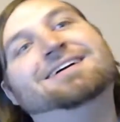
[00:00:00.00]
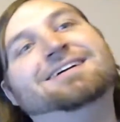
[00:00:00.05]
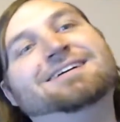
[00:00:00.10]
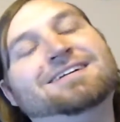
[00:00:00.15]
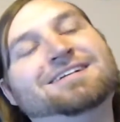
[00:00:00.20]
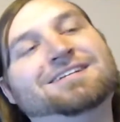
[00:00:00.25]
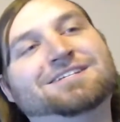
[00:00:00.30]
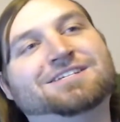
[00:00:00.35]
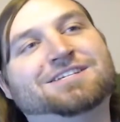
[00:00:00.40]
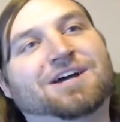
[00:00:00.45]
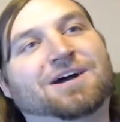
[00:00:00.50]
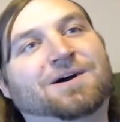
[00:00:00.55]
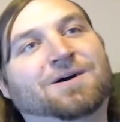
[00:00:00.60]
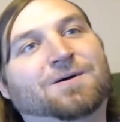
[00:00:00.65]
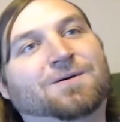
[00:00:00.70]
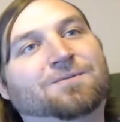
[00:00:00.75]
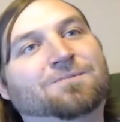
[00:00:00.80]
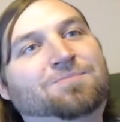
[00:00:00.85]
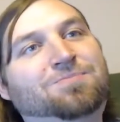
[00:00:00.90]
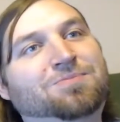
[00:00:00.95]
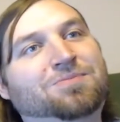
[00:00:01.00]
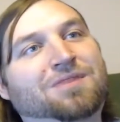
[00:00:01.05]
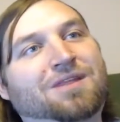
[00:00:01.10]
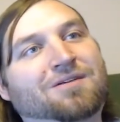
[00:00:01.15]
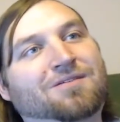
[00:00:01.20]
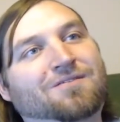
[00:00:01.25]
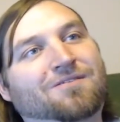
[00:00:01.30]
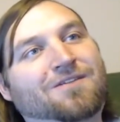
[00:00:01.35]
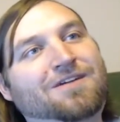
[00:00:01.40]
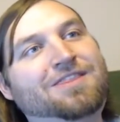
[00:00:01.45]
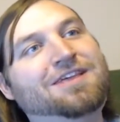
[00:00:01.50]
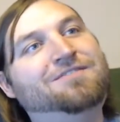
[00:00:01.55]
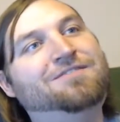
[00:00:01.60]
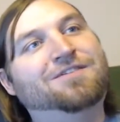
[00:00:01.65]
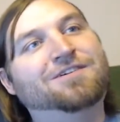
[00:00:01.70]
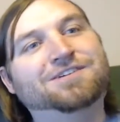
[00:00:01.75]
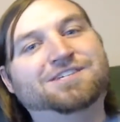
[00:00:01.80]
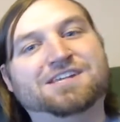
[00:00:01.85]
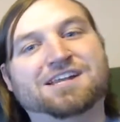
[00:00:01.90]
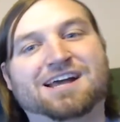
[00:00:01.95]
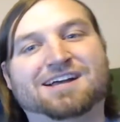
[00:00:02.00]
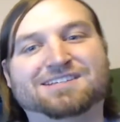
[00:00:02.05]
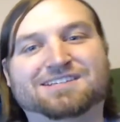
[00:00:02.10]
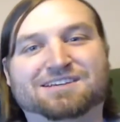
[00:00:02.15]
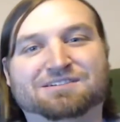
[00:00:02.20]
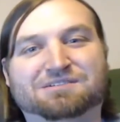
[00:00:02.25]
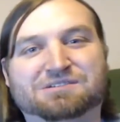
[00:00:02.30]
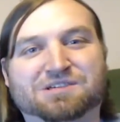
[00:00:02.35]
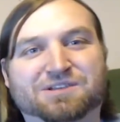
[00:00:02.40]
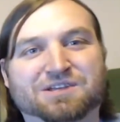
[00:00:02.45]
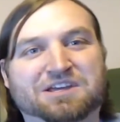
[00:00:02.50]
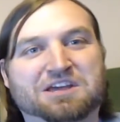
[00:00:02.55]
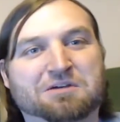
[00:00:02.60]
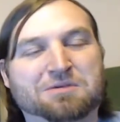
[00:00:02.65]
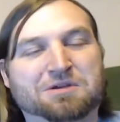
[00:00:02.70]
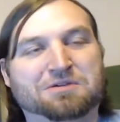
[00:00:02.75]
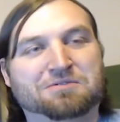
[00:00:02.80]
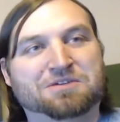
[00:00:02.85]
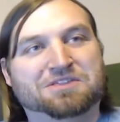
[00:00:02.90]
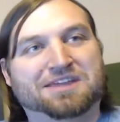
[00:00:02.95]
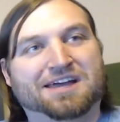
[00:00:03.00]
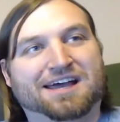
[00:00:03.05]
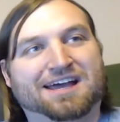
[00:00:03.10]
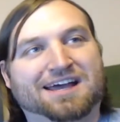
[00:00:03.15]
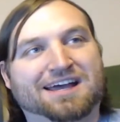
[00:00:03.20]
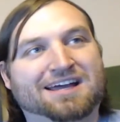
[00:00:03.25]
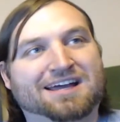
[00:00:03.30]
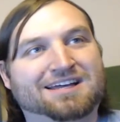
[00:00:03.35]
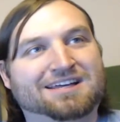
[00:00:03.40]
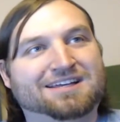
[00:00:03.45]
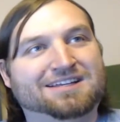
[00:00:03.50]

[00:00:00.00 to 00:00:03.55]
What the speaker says: So, when they first announced that it was only coming with the